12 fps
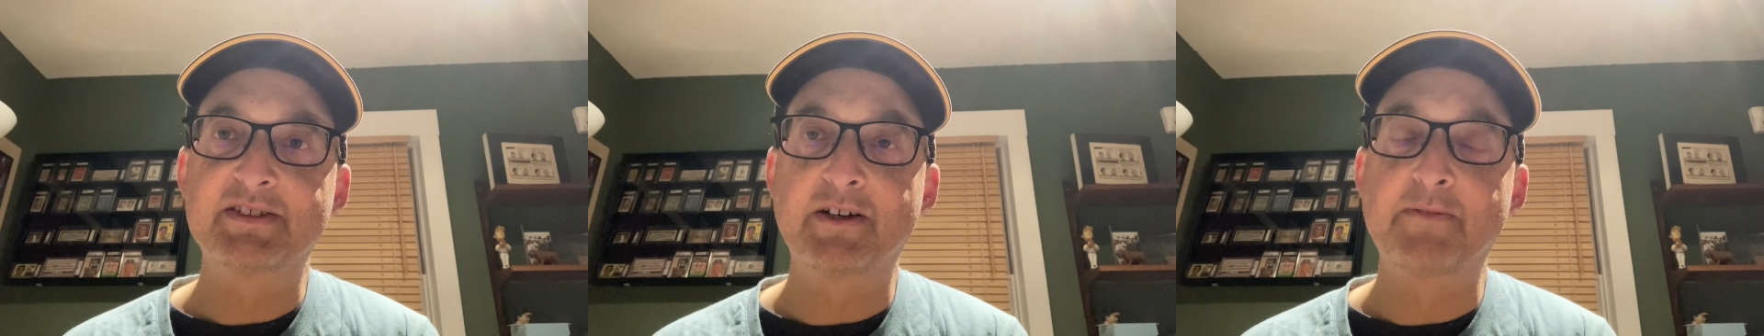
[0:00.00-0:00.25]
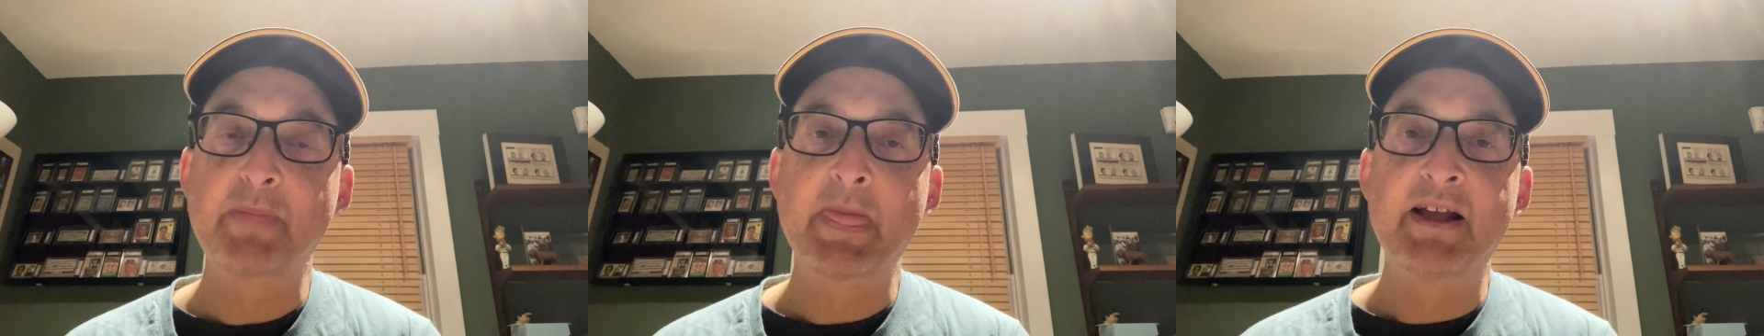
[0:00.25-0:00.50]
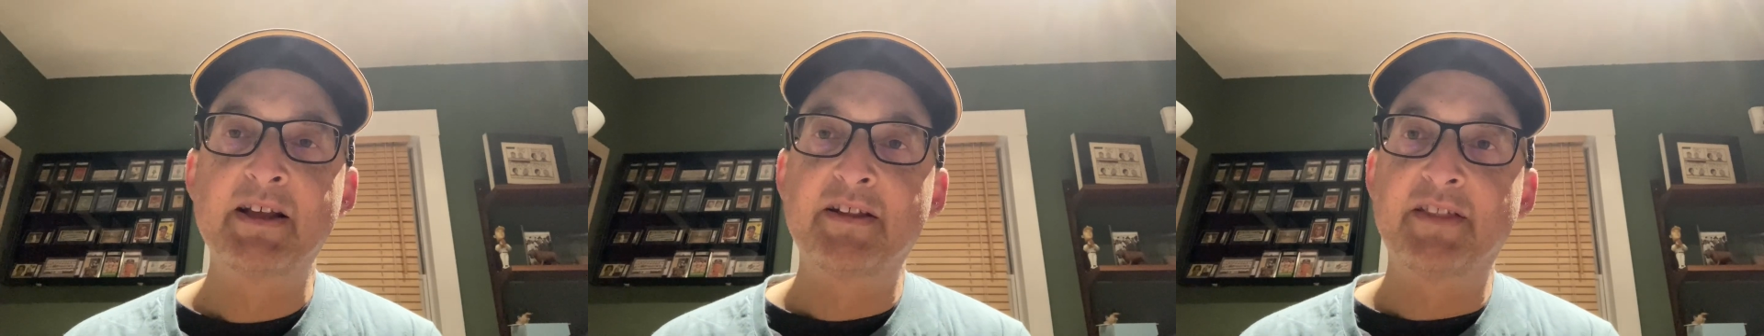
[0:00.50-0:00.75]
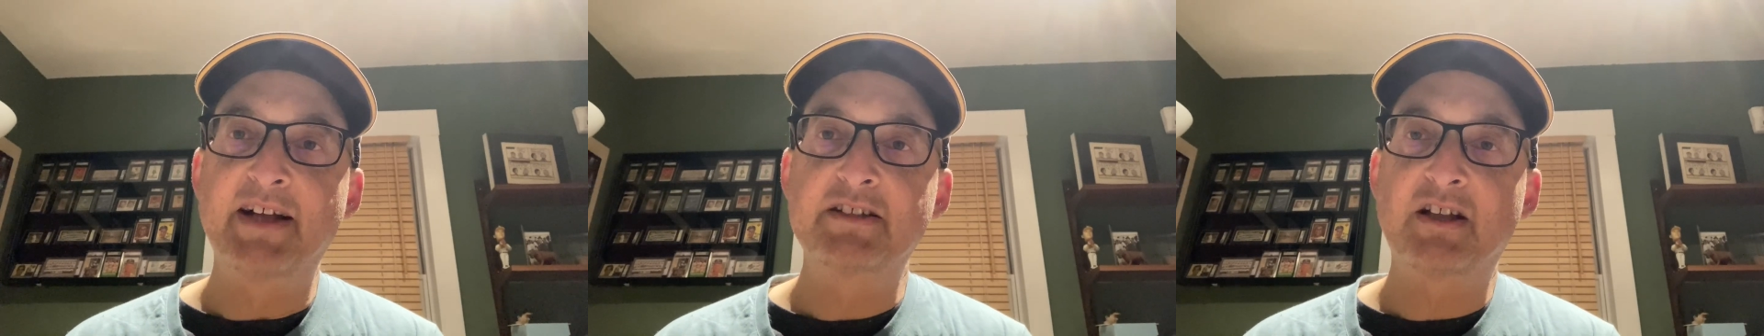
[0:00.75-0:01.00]
So
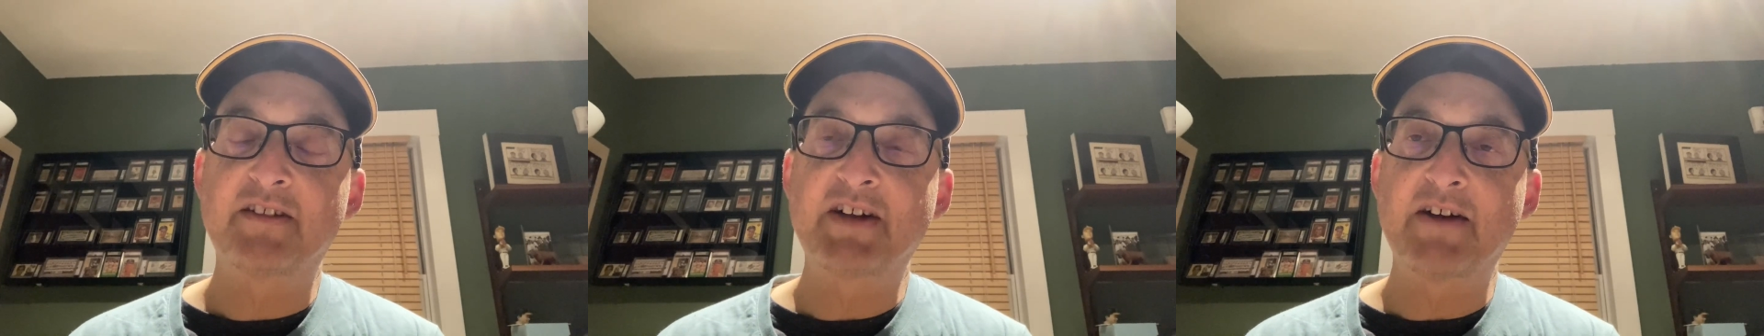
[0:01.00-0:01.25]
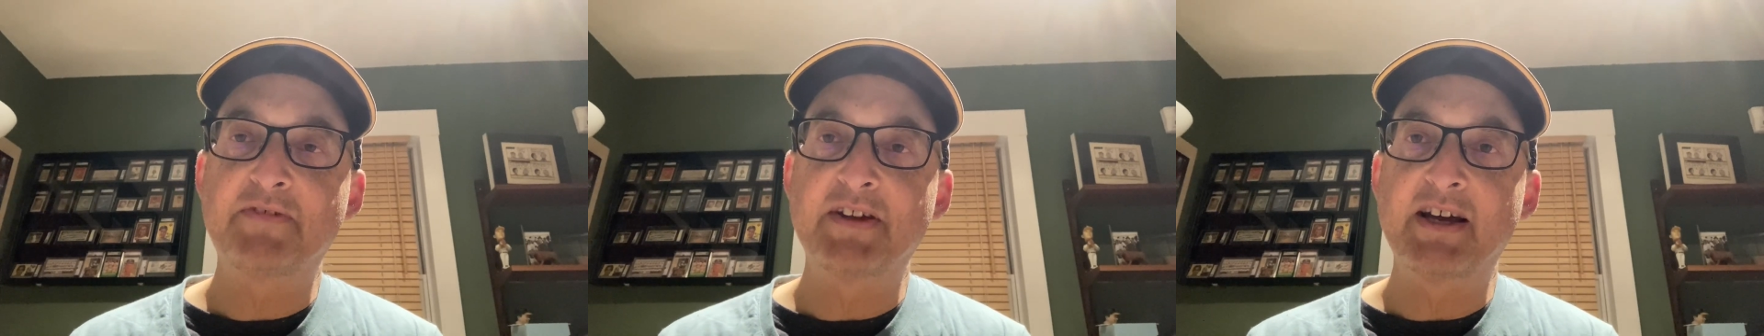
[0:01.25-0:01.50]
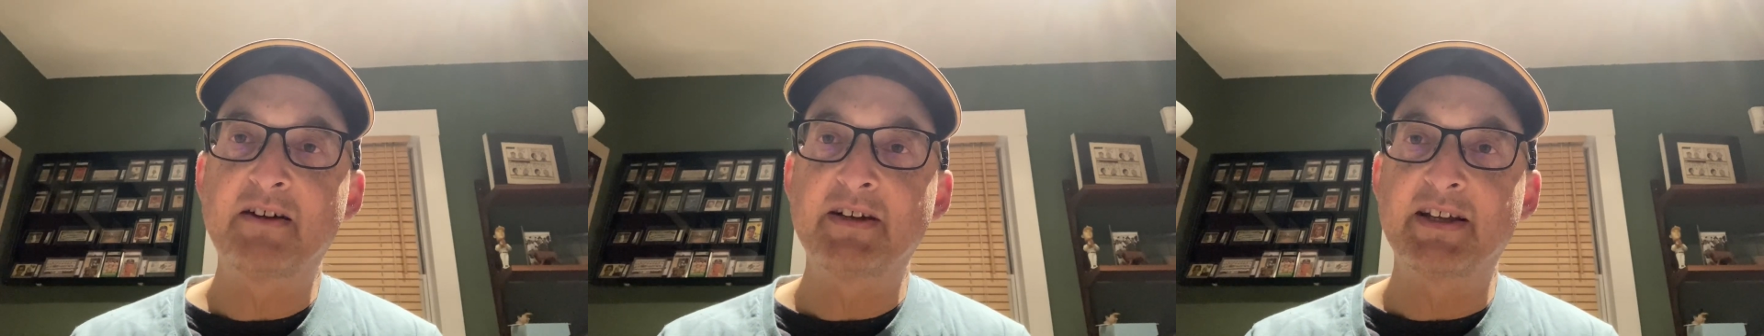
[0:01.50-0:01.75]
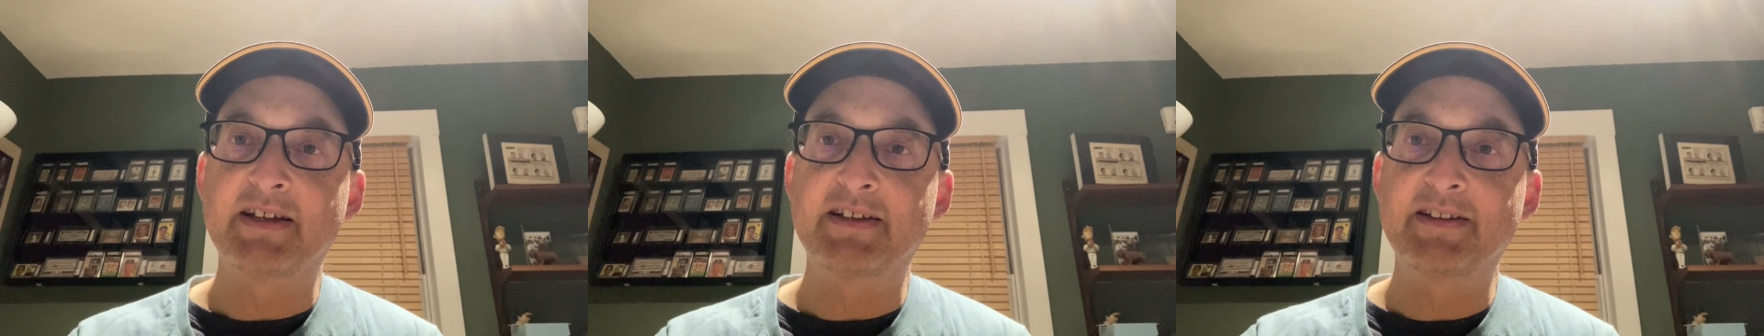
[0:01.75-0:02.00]
that's all I've got for now,
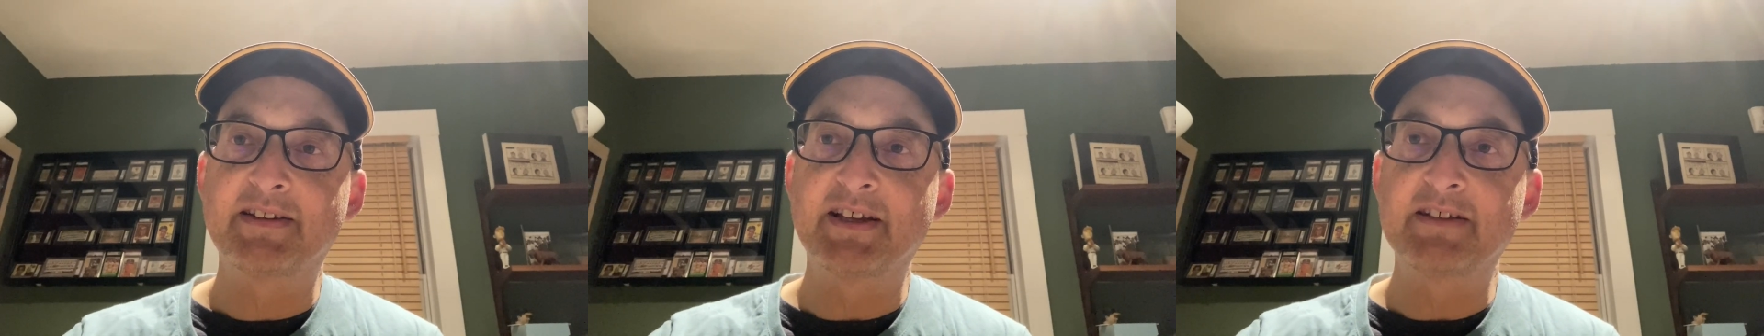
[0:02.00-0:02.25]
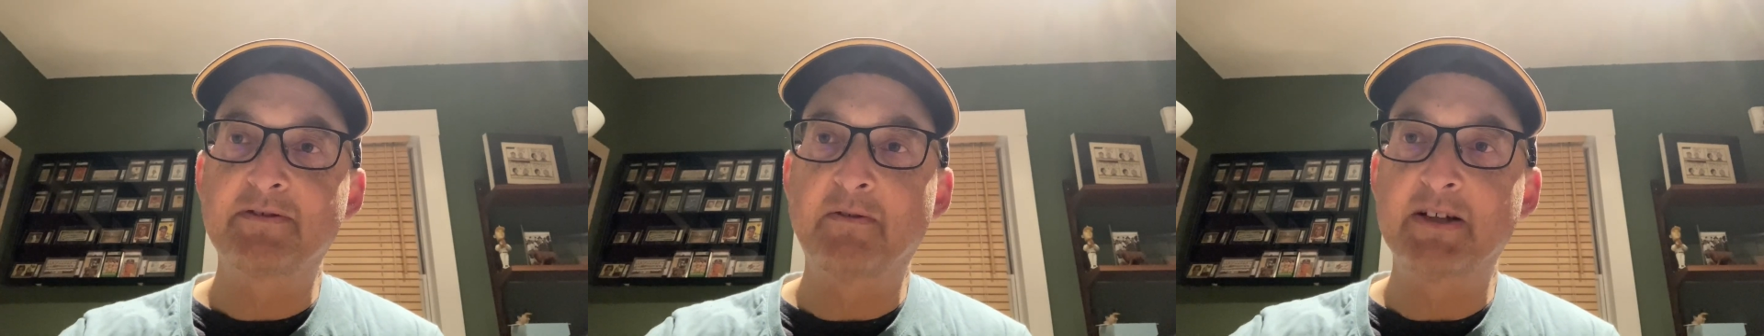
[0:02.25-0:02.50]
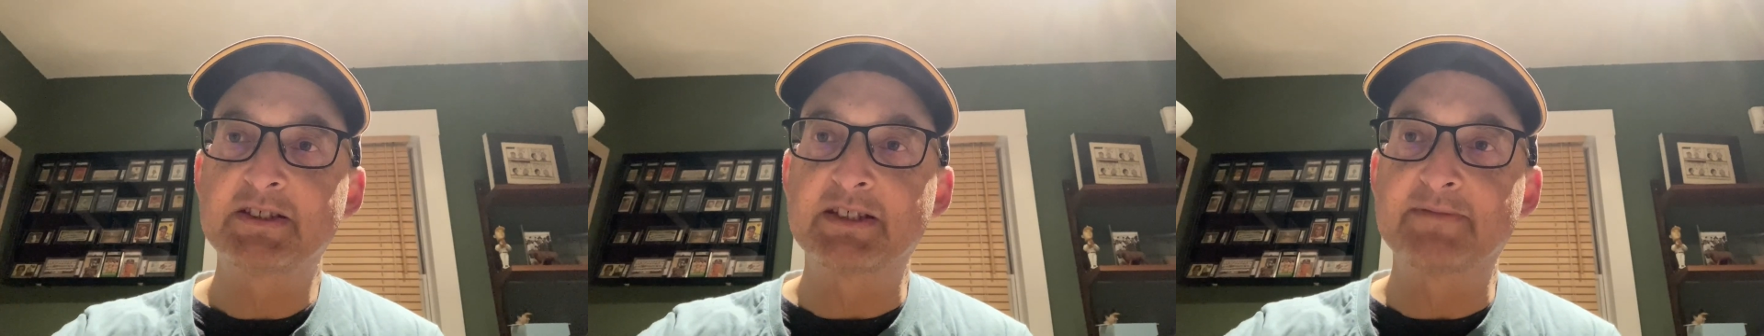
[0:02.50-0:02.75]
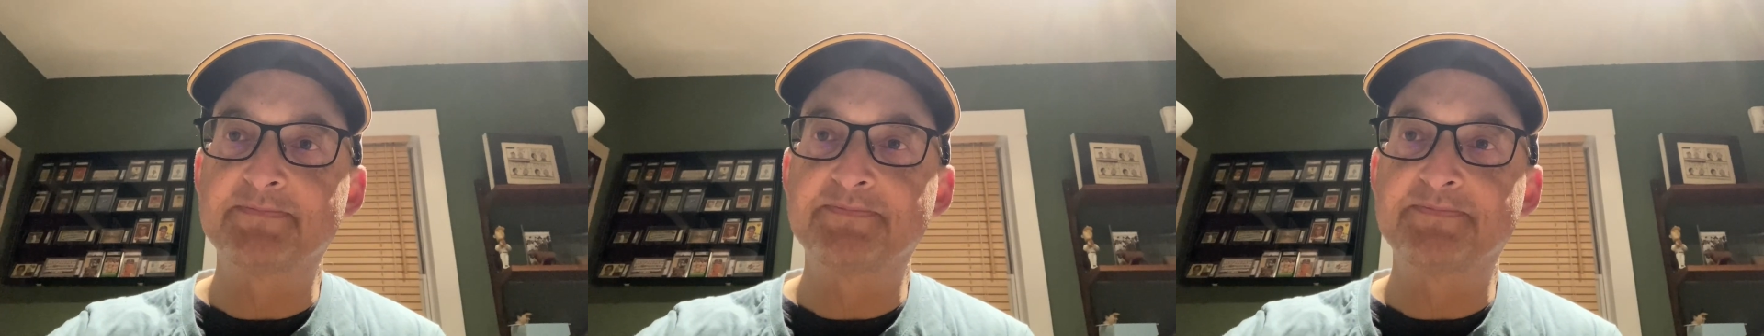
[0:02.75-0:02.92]
and thanks for watching.